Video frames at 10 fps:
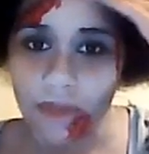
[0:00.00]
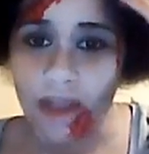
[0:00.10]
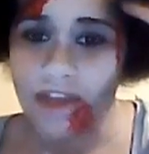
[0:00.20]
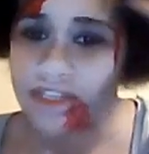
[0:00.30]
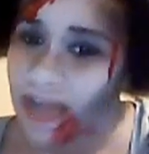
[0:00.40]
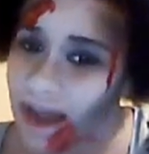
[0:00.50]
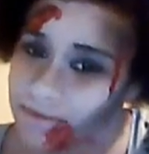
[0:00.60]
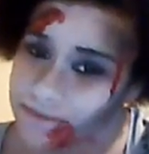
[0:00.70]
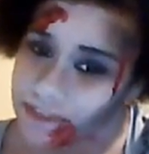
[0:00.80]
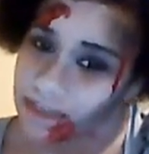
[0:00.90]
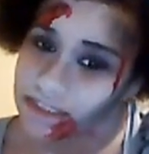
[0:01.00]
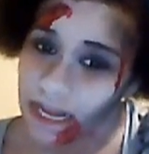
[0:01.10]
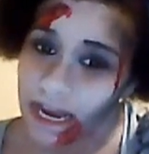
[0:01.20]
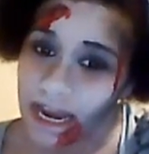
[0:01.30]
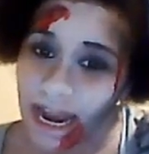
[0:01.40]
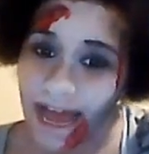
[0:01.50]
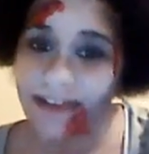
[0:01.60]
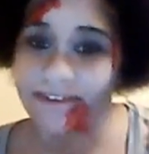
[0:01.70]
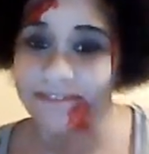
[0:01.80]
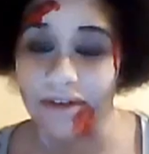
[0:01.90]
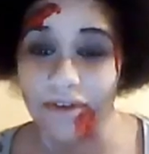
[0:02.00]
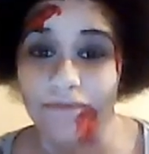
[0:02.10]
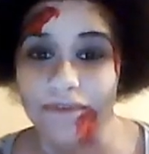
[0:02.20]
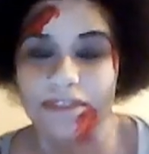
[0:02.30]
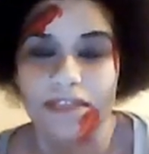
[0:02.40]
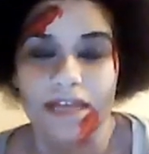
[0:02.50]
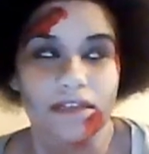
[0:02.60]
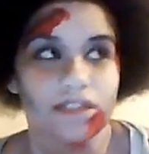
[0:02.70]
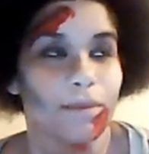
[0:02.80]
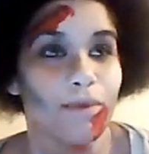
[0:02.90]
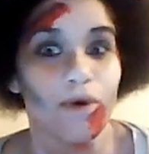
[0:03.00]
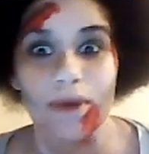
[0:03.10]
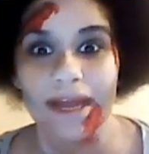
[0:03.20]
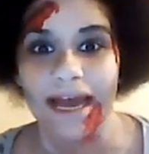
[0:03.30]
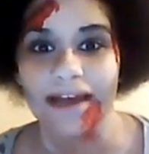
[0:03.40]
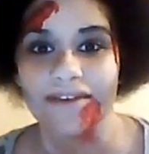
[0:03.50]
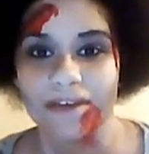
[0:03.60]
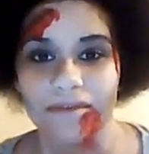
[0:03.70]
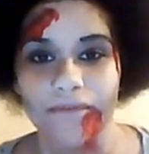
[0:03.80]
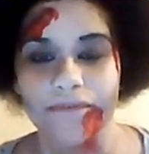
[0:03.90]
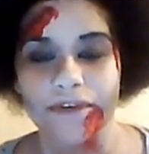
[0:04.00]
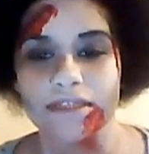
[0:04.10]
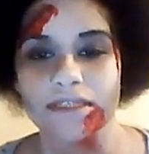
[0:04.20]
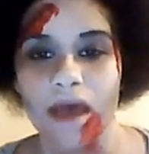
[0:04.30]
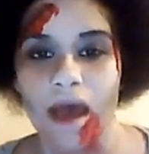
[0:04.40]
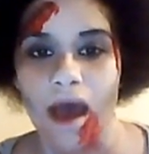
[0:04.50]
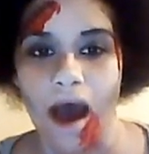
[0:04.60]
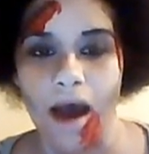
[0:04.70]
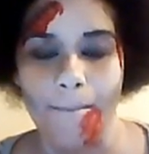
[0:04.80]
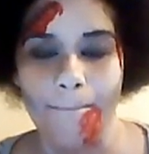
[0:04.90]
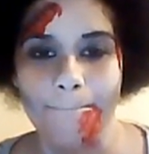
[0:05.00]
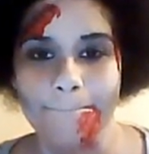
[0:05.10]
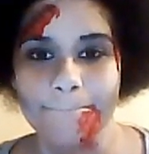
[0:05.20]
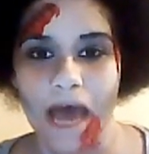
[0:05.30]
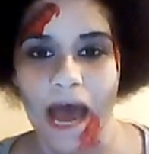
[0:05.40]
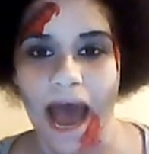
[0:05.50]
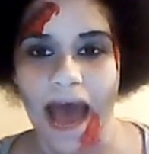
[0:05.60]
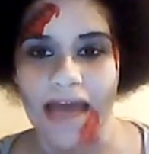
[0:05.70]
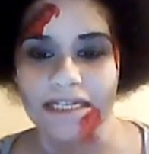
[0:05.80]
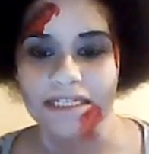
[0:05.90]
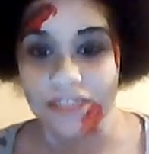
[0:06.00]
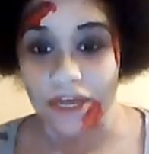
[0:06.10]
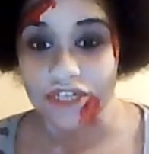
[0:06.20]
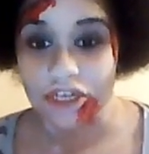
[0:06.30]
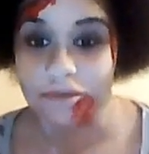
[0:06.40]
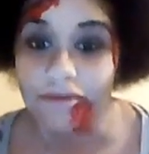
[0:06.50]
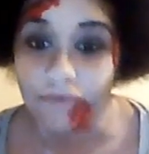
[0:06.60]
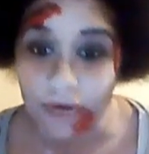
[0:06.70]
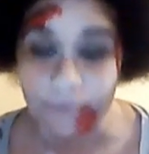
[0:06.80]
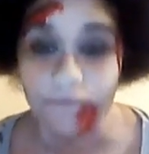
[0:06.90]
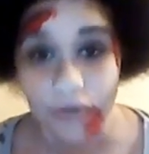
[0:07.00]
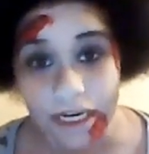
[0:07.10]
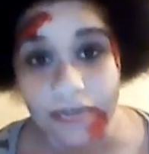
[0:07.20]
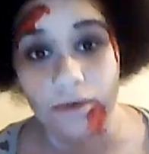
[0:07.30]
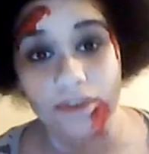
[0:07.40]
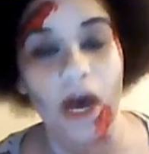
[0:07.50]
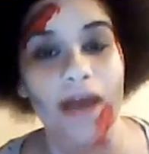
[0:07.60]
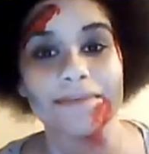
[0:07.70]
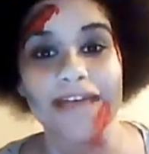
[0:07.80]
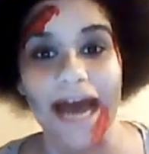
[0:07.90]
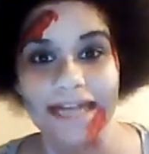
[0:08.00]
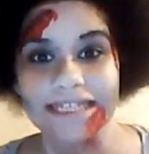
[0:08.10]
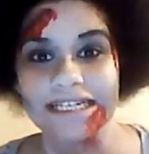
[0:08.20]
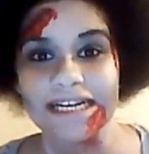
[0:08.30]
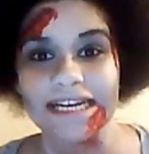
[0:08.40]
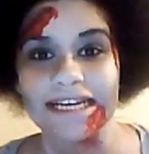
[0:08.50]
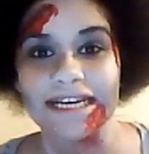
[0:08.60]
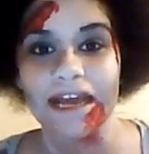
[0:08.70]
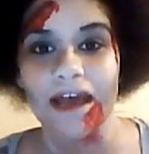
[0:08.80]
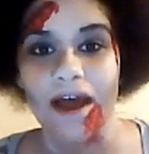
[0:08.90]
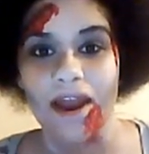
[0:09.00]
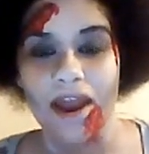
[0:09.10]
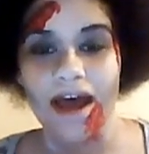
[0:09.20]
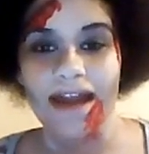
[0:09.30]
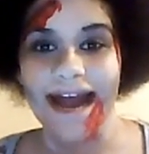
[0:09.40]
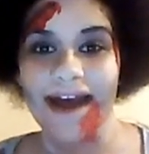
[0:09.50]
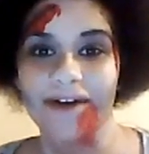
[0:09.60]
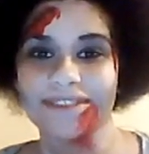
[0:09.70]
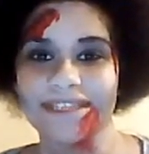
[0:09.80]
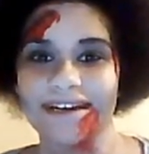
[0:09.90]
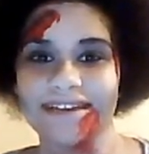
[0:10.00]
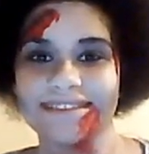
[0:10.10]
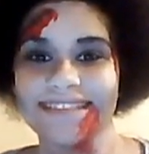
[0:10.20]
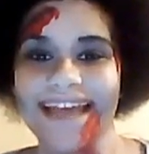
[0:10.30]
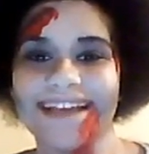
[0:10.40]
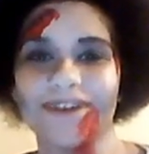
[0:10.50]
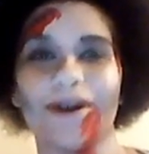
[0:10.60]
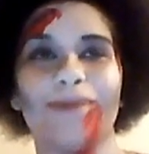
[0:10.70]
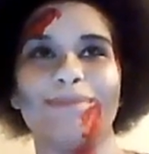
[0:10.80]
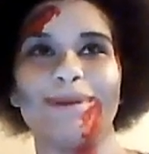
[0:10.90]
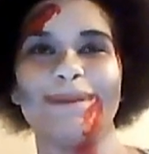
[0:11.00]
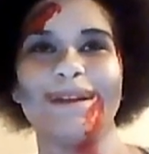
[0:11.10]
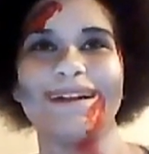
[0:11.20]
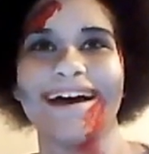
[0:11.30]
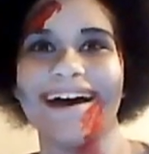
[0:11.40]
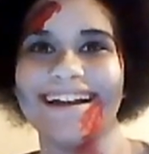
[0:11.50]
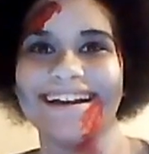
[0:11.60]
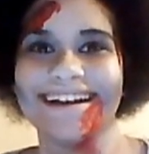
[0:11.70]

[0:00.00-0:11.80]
used to have such a lack of self-confidence, like such an appalling lack of self-confidence. And you know, it took me a really long time to actually learn how to take a compliment and